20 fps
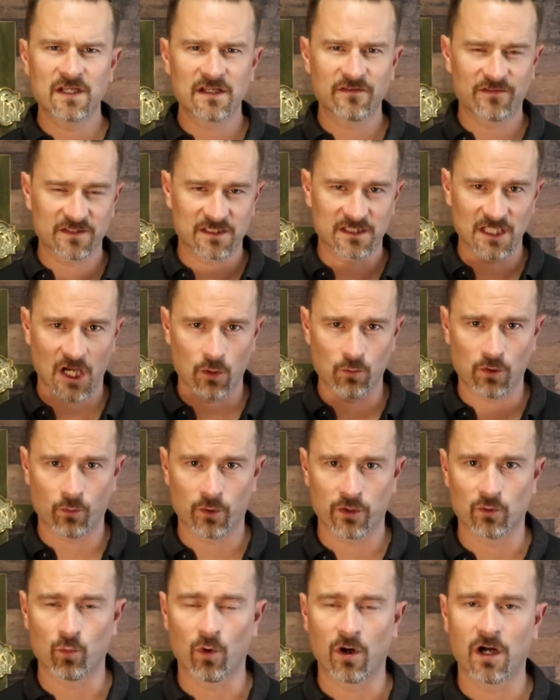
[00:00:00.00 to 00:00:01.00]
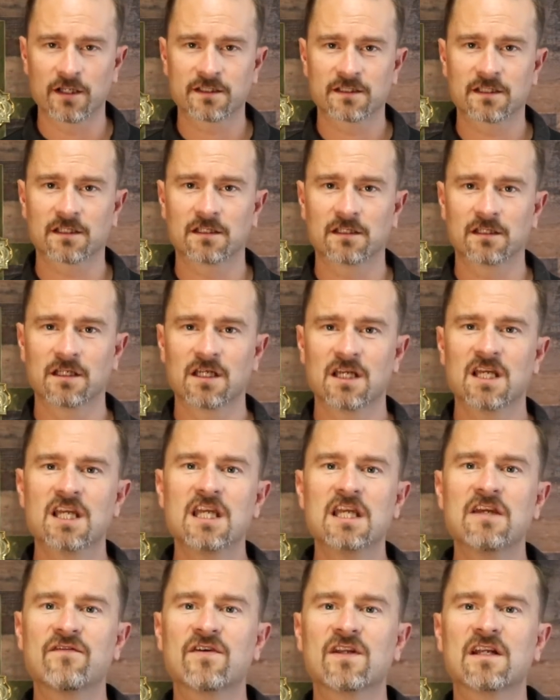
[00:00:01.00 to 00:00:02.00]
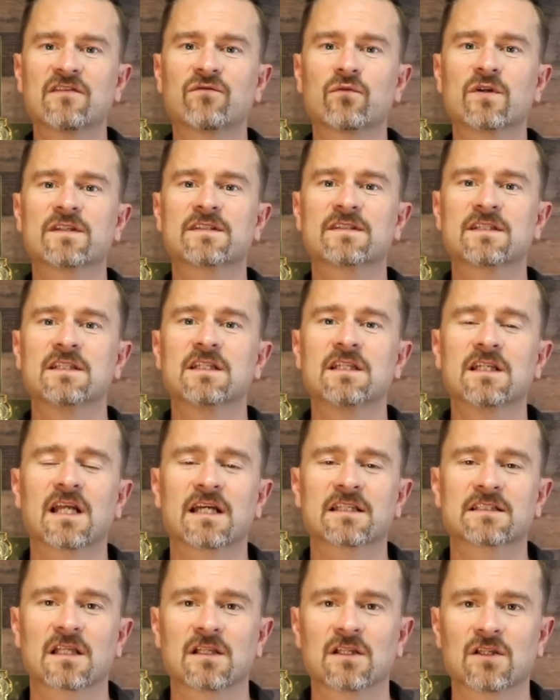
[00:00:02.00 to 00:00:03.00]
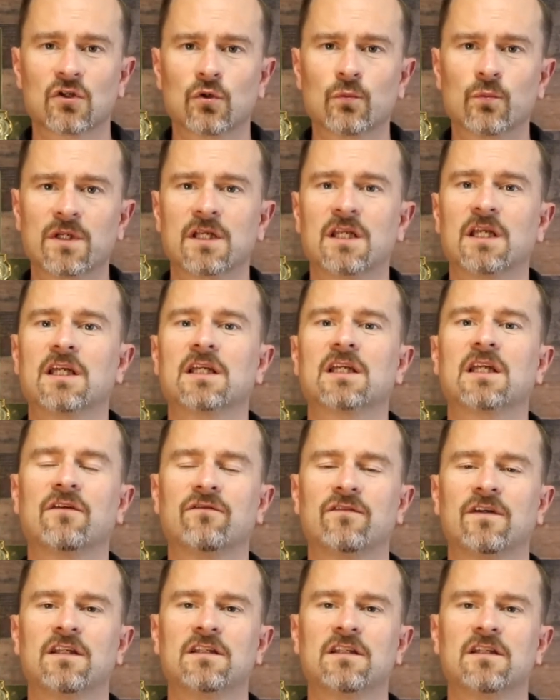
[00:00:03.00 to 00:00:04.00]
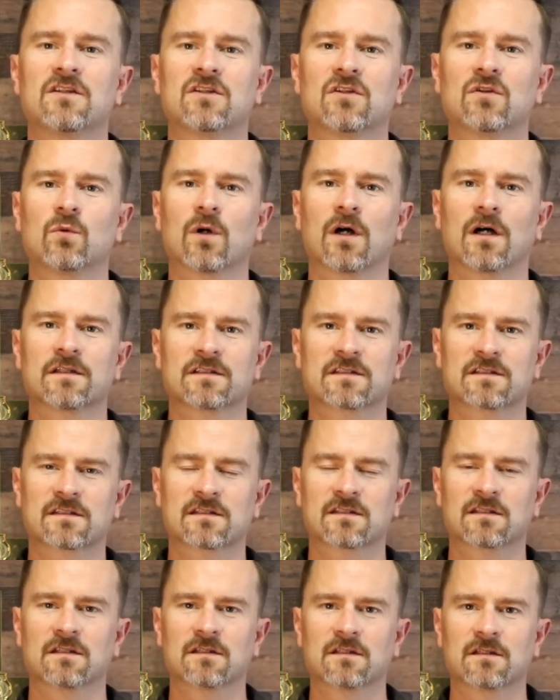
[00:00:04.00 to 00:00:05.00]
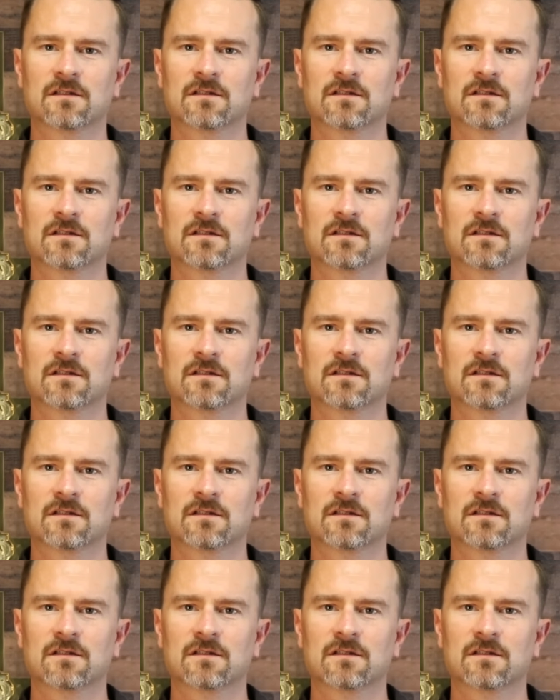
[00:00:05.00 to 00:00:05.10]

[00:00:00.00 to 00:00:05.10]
if it's not what we wanted, even if we see it as a little bit inconvenient to us,